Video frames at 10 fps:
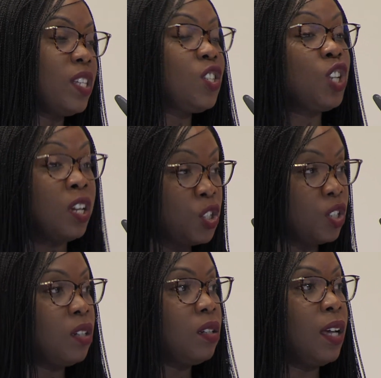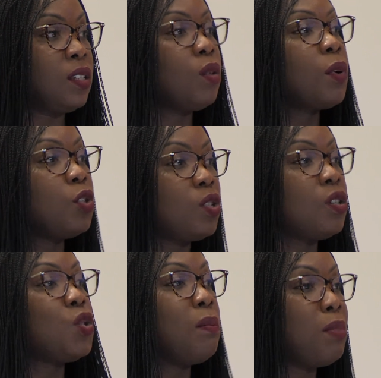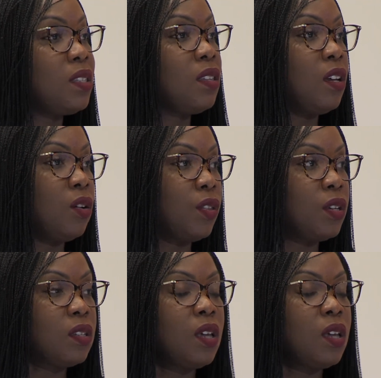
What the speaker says: It's changing, and some countries are doing better than others.